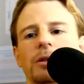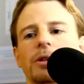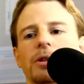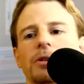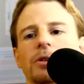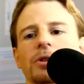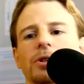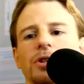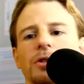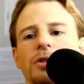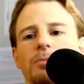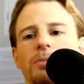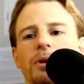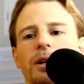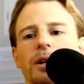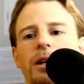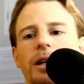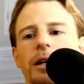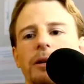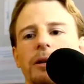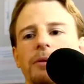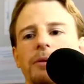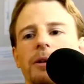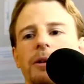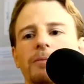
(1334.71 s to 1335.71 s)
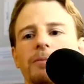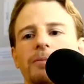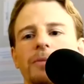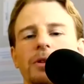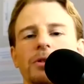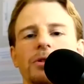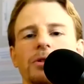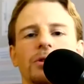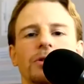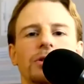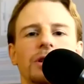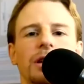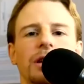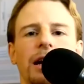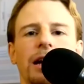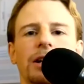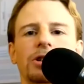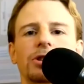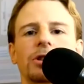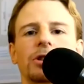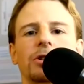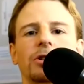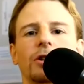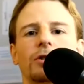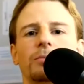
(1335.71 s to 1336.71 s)
you know just by um,
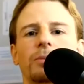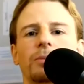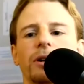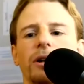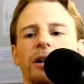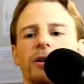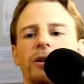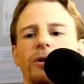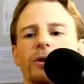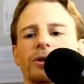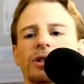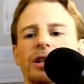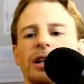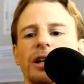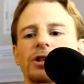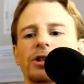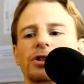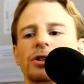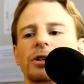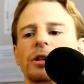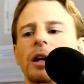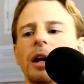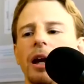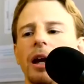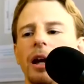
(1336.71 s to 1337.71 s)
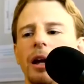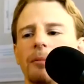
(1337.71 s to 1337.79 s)
association and not by causation.